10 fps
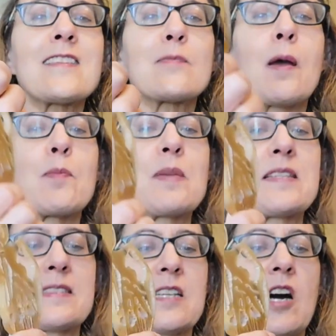this might be
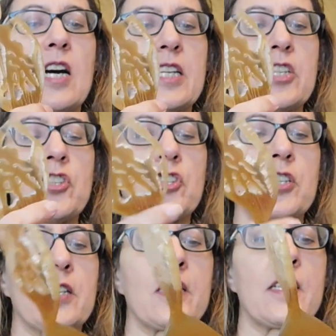Scottish,
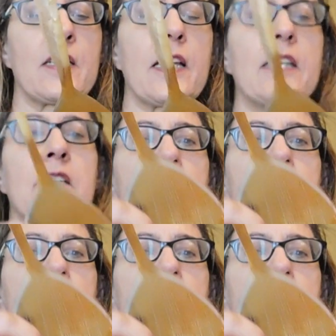and it